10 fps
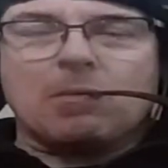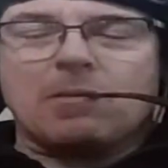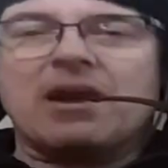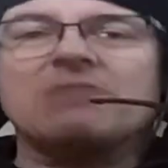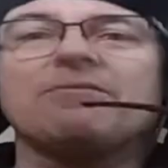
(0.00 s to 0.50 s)

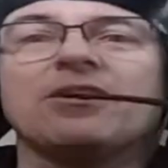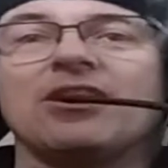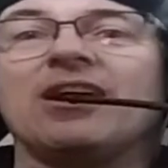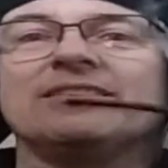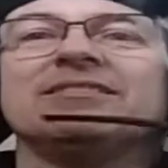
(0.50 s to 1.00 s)
I'd
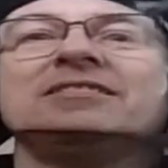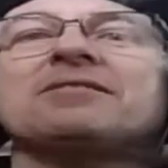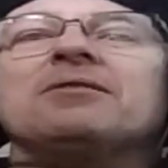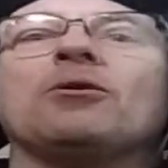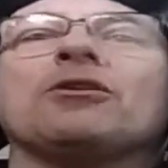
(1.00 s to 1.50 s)
forgotten to
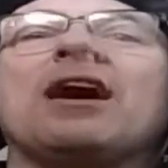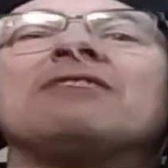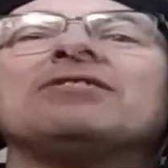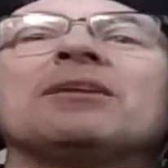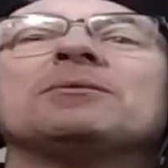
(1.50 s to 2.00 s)
order
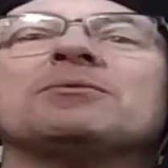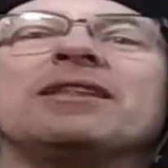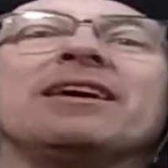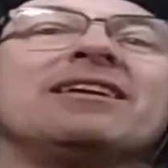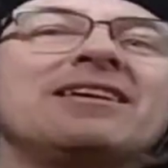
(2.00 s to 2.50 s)
envelopes with
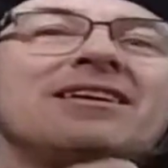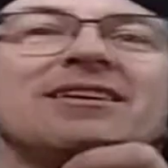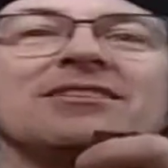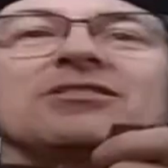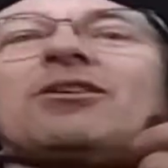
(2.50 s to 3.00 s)
it.
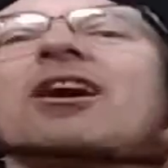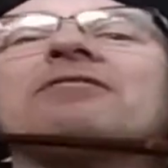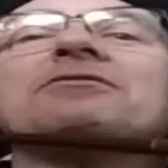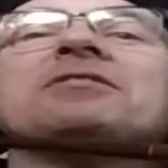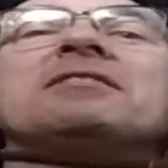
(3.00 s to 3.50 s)
So
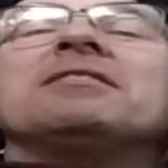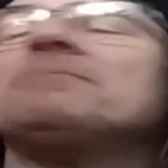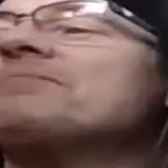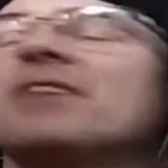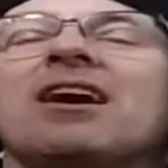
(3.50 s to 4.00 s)
off
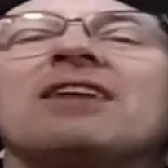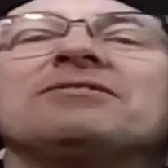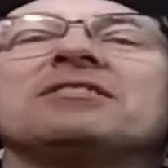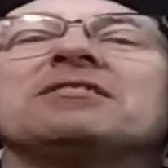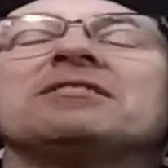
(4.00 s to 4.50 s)

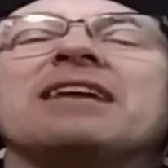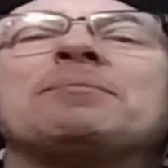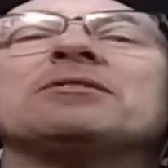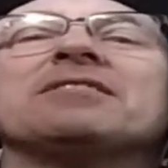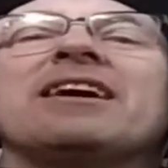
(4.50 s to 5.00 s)
to
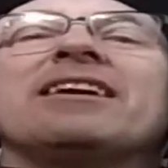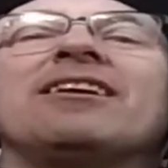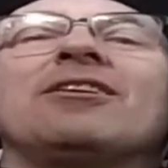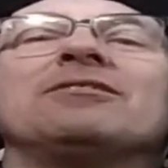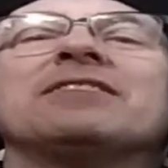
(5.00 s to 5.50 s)
Staples I
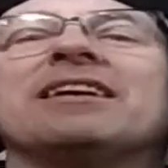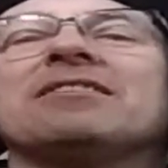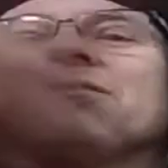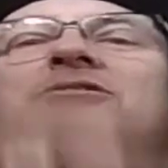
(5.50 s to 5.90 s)
go to get those